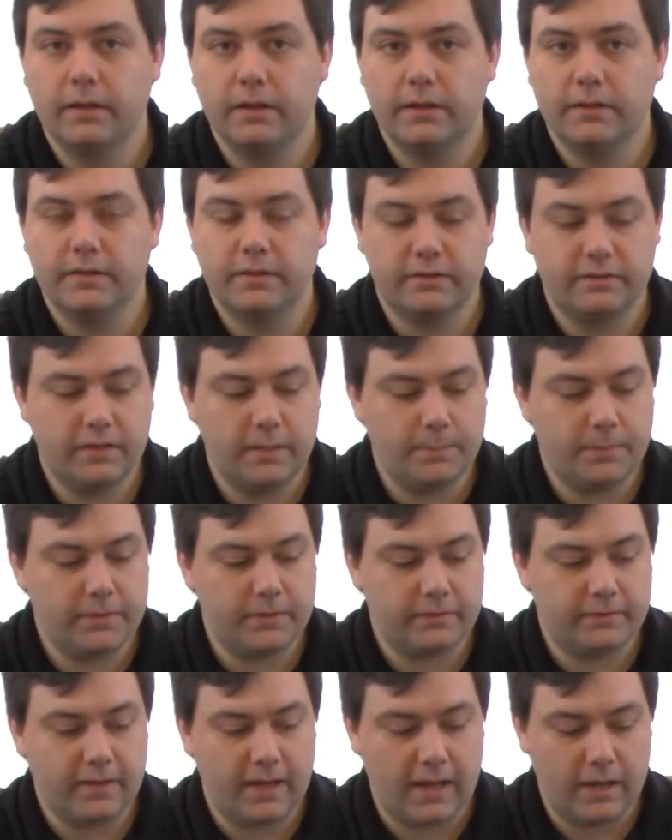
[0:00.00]
the tip of
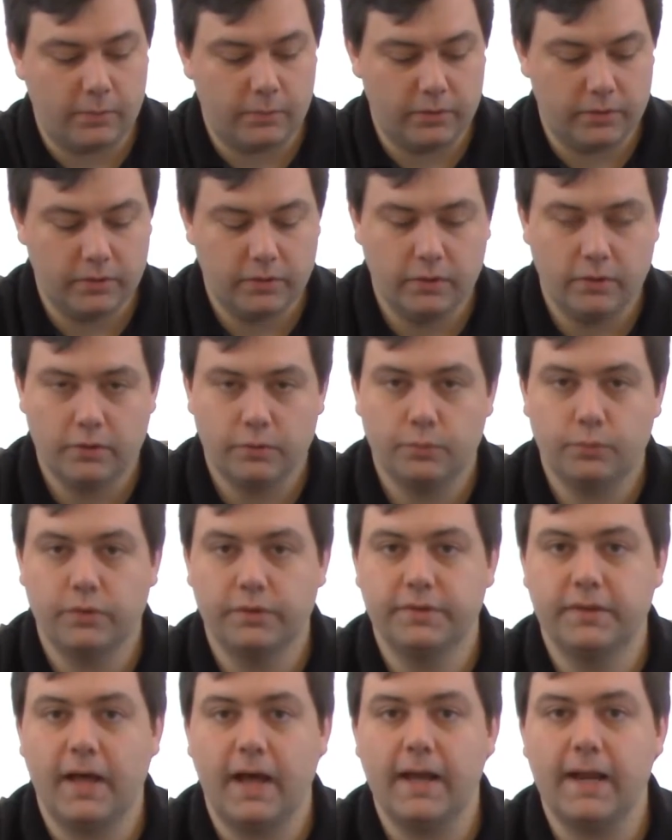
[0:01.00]
the tower
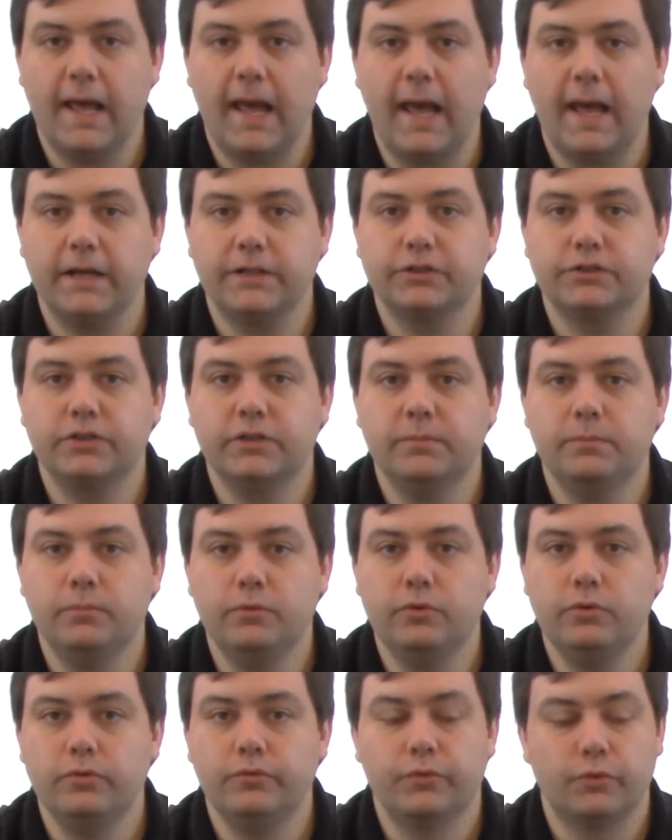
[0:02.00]
will not actually
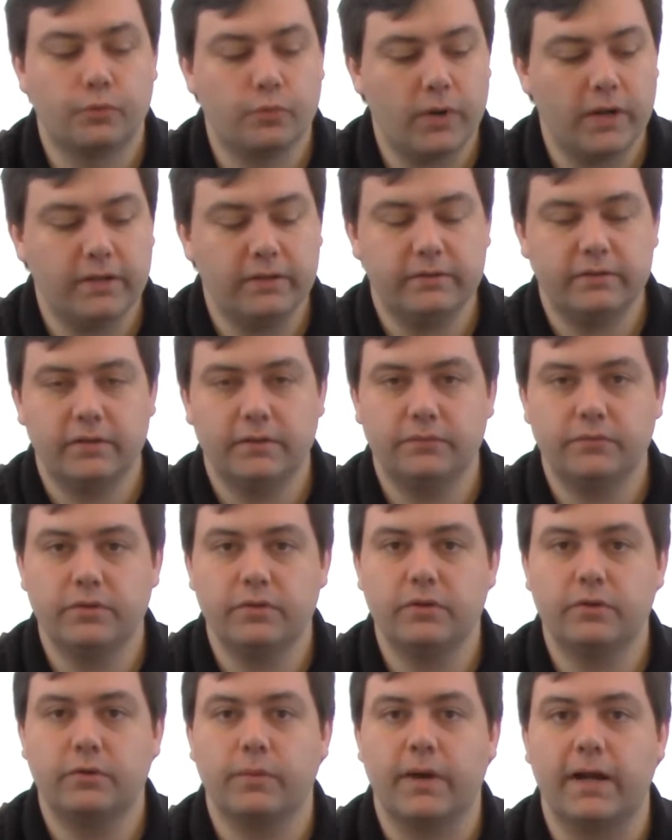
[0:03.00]
move relative to
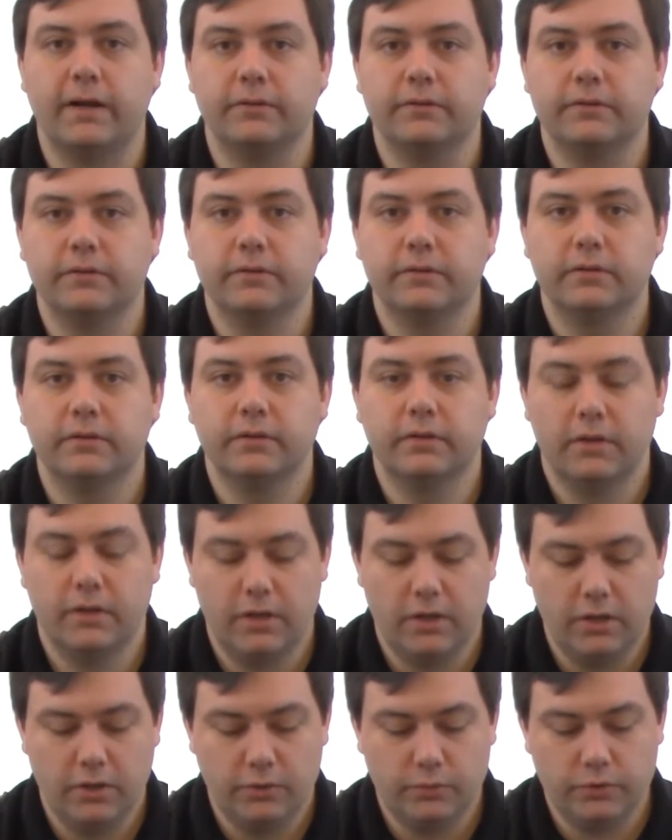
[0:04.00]
the ground,
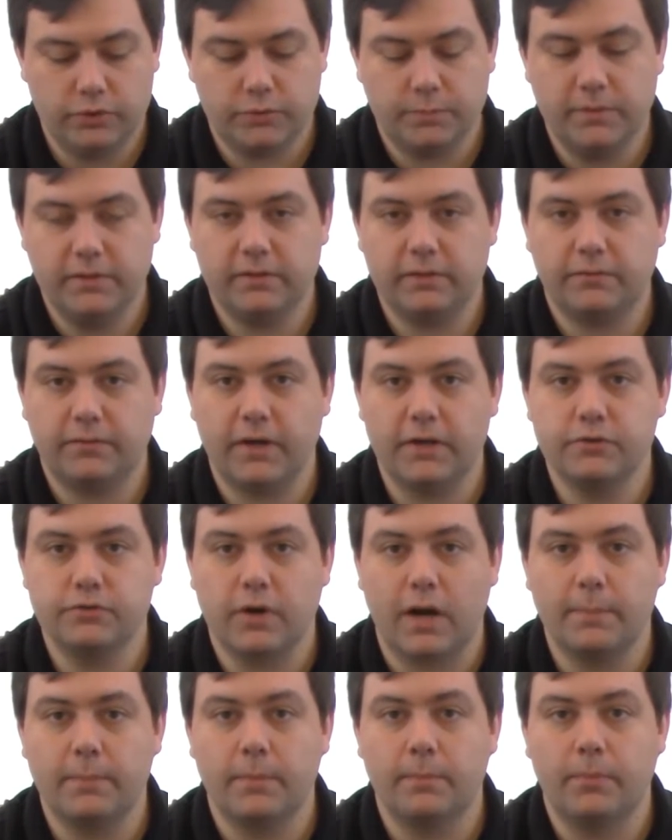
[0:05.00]
which means if I
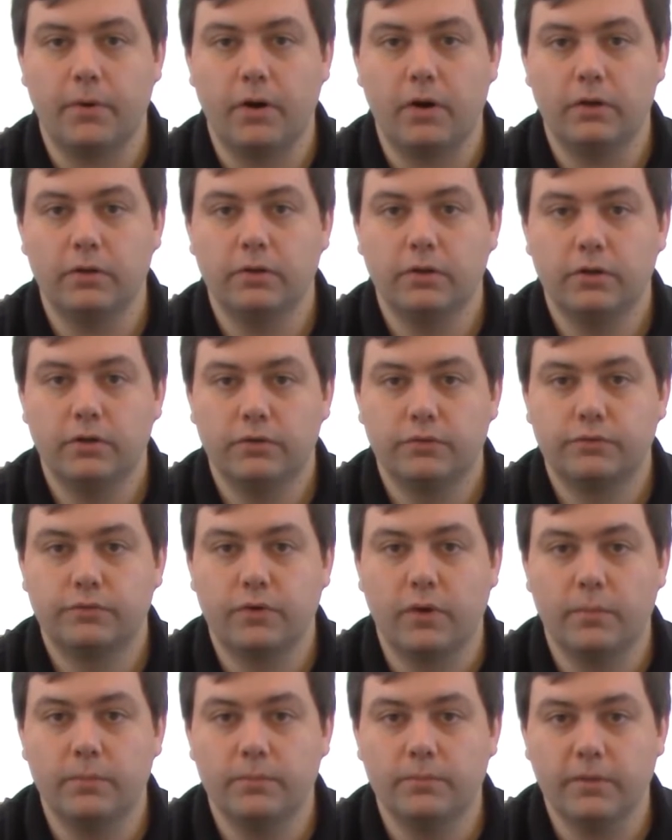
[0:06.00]
drop a ball
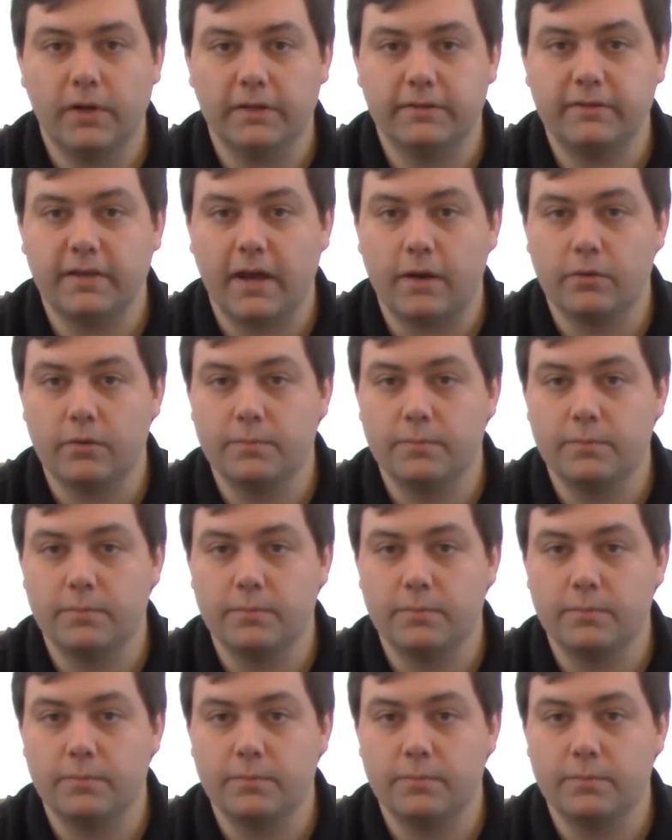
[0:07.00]
from a tower